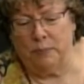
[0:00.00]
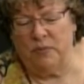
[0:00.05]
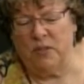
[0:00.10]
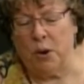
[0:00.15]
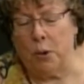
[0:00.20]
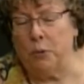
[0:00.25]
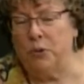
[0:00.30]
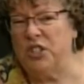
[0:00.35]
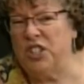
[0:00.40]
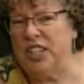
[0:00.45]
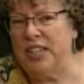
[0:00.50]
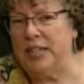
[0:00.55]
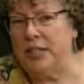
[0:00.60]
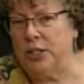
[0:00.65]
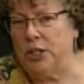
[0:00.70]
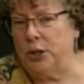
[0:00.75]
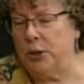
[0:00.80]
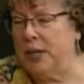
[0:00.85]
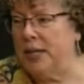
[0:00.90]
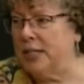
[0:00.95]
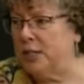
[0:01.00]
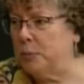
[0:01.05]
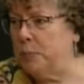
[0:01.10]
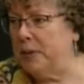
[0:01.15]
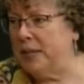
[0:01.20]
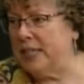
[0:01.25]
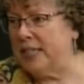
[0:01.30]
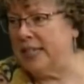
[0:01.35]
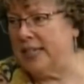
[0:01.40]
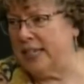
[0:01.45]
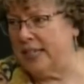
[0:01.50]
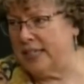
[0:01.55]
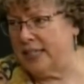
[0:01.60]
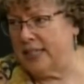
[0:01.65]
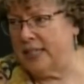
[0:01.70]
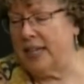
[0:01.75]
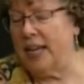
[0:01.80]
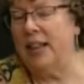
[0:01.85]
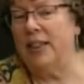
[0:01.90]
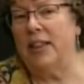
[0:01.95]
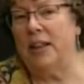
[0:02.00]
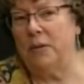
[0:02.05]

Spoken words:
nose into his business. And